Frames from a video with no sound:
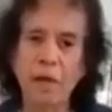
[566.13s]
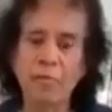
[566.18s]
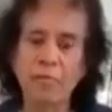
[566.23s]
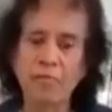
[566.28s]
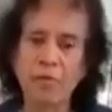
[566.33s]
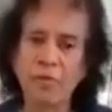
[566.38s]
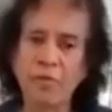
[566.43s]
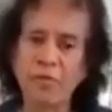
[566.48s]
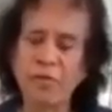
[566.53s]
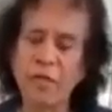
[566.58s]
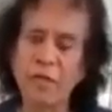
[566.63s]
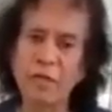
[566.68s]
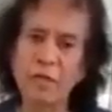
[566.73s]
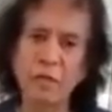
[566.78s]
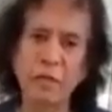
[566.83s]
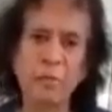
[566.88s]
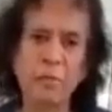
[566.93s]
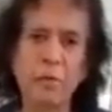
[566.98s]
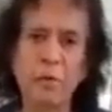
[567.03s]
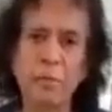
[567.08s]

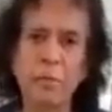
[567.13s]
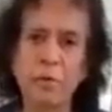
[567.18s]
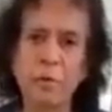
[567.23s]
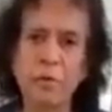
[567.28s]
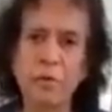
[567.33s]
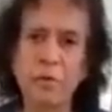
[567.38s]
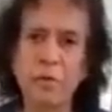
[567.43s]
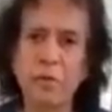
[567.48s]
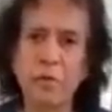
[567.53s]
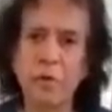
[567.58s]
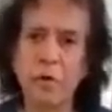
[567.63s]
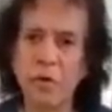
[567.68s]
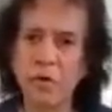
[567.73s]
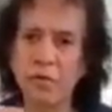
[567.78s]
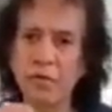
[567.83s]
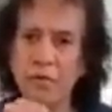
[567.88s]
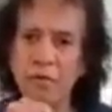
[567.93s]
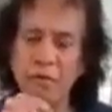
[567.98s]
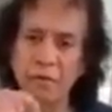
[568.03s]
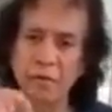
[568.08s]
defeats the purpose
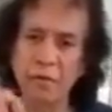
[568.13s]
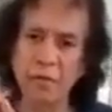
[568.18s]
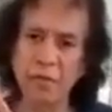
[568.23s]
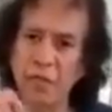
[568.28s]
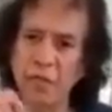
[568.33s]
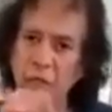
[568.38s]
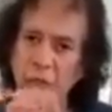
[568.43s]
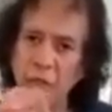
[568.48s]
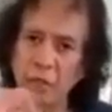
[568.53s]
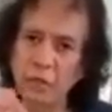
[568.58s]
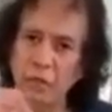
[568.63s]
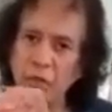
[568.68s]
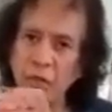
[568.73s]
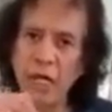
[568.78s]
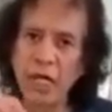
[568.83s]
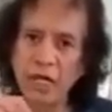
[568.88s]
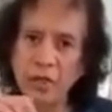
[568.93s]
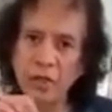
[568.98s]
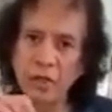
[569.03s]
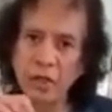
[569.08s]
of subtle
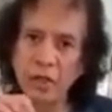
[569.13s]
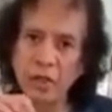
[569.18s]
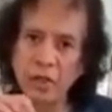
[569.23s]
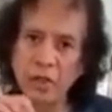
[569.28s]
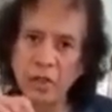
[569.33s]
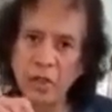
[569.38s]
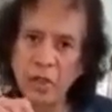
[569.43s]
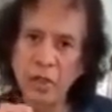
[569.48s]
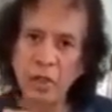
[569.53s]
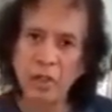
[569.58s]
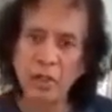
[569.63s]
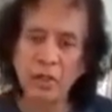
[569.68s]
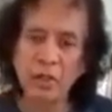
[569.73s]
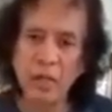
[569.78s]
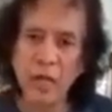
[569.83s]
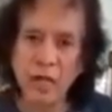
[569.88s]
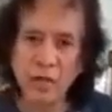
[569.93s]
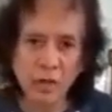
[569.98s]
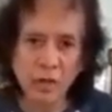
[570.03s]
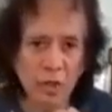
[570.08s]
changes
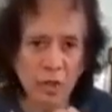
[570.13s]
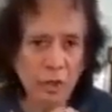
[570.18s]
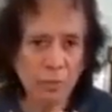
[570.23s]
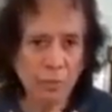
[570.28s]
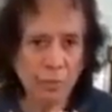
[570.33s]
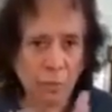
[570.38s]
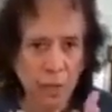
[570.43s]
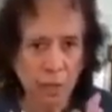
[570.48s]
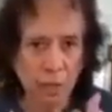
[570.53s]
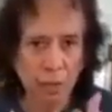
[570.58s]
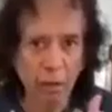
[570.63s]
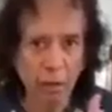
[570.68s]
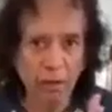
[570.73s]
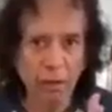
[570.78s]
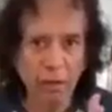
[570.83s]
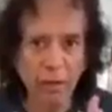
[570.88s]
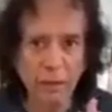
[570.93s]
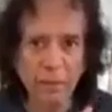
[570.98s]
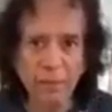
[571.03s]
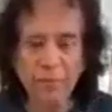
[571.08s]
that spark
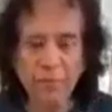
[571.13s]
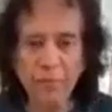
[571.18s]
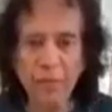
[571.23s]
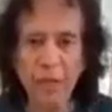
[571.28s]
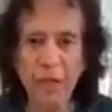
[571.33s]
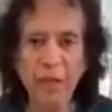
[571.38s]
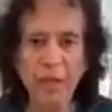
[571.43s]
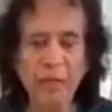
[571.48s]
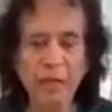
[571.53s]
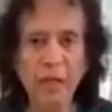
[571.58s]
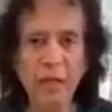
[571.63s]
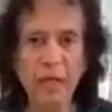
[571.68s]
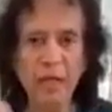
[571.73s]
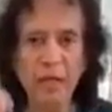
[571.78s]
and